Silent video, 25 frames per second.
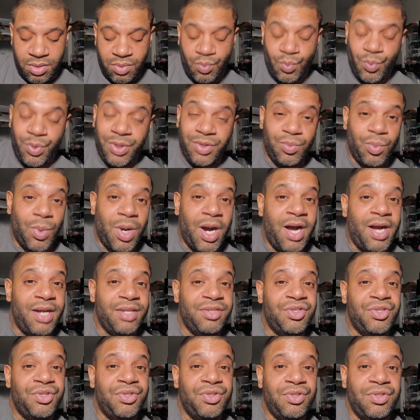with
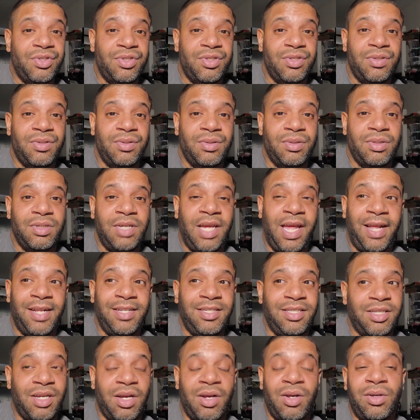Rodgers and
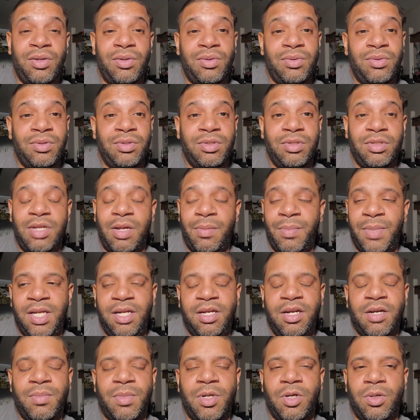Jones, I mean,
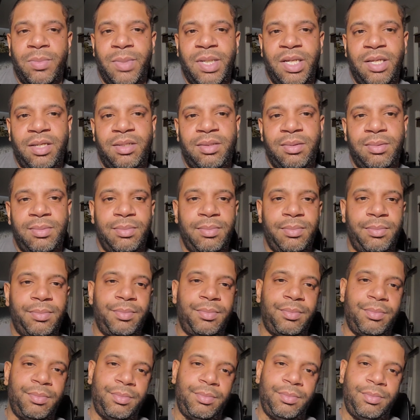come on, man.
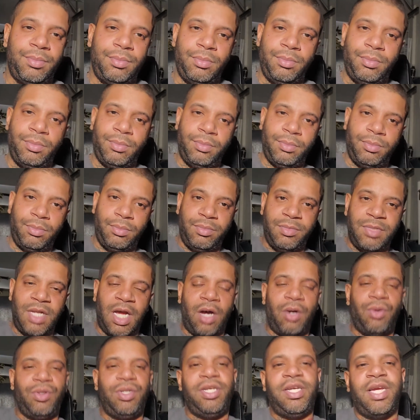Not
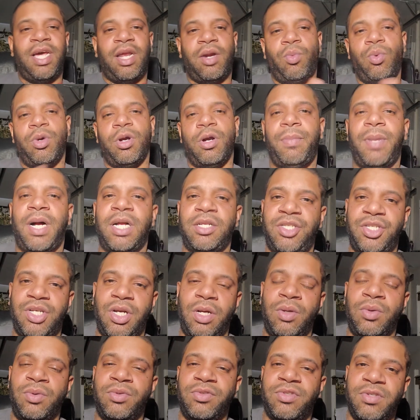only you got to worry about
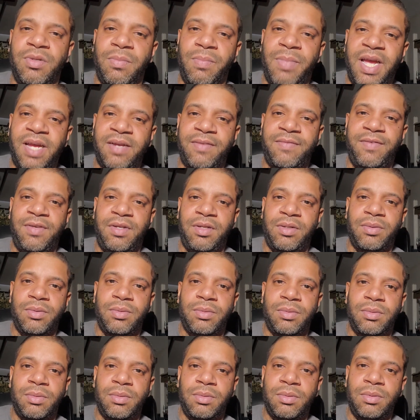Jones in the backfield,
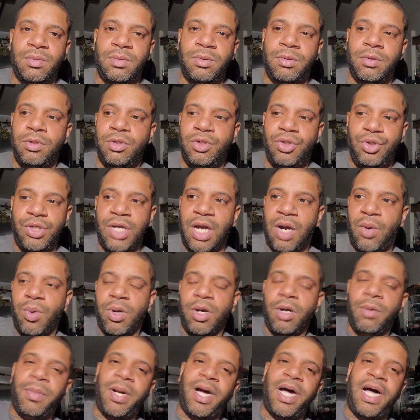you got to
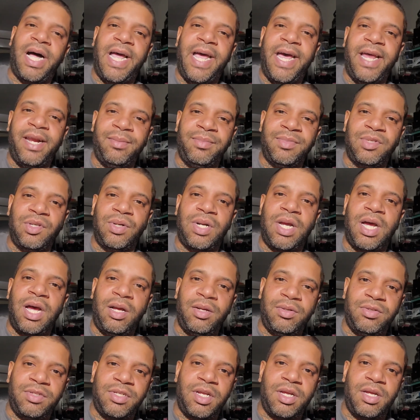worry about Adams on the
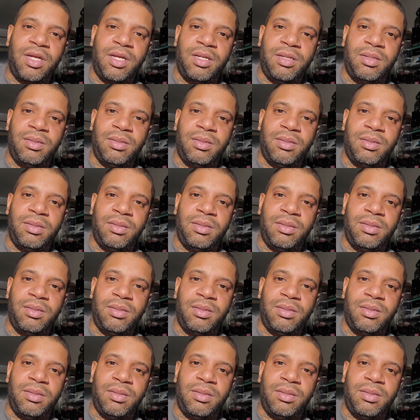outside.